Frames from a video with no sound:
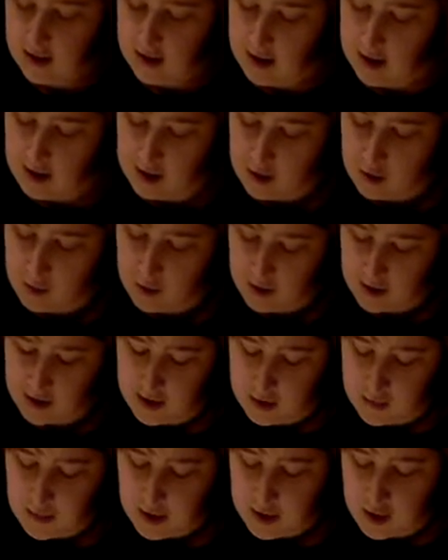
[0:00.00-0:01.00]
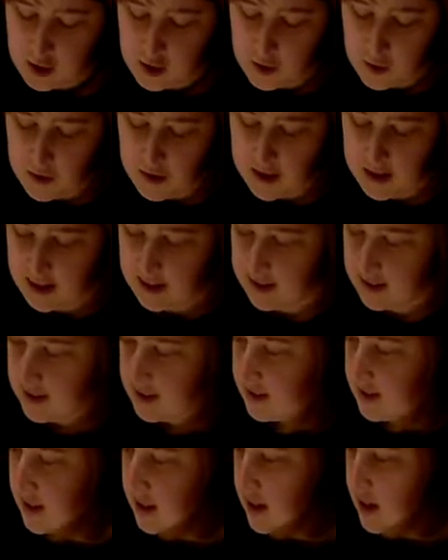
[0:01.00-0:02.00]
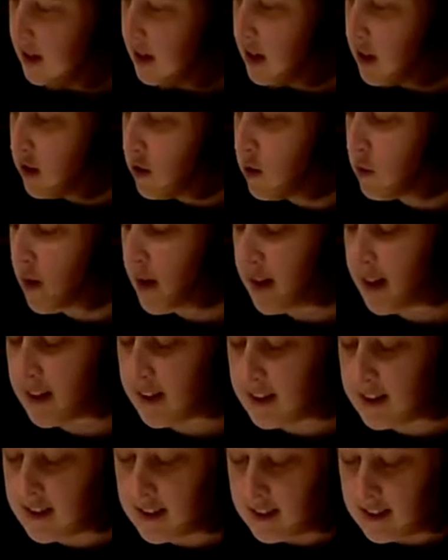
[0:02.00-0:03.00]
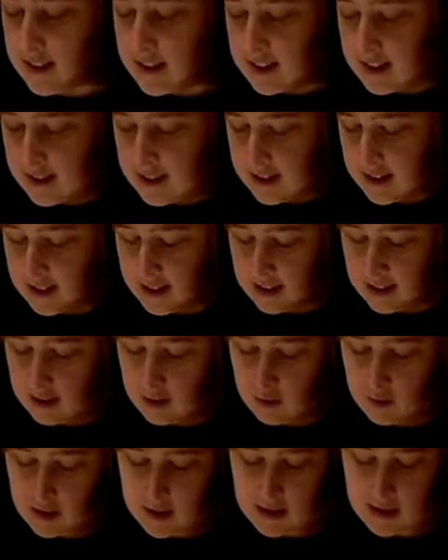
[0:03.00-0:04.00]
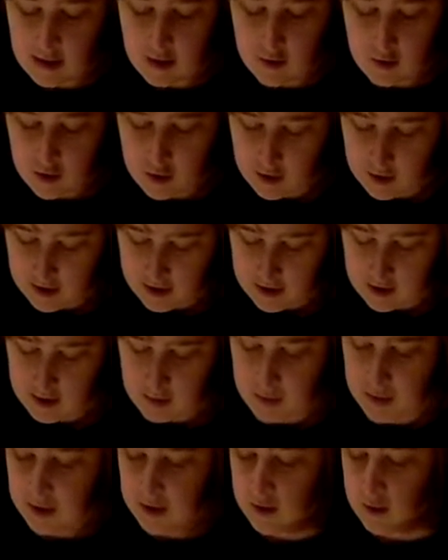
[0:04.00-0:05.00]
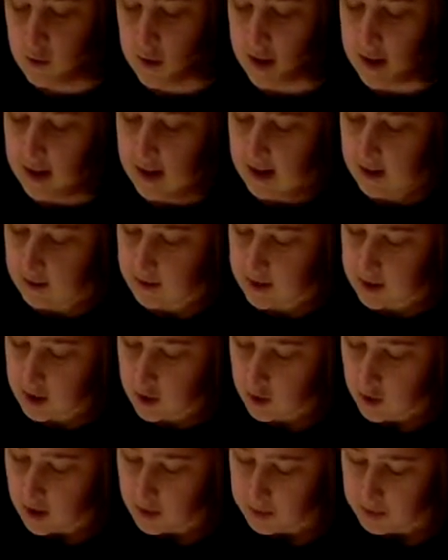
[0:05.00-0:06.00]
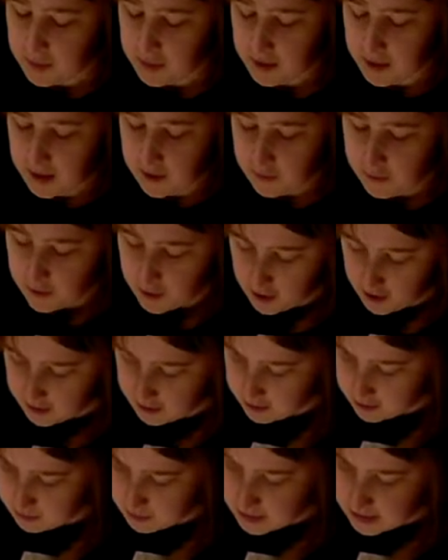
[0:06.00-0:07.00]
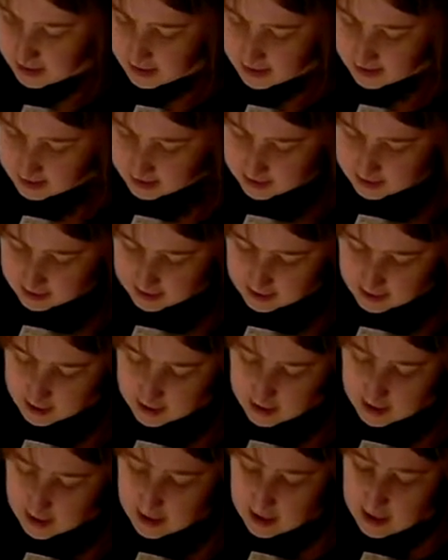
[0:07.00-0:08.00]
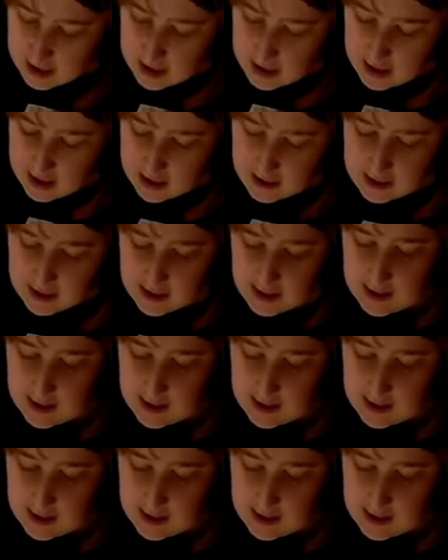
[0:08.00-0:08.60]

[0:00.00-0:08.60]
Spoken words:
And you want to make sure that it's the right consistency. The reason you do this is because right now it's crumbling and falling to pieces, and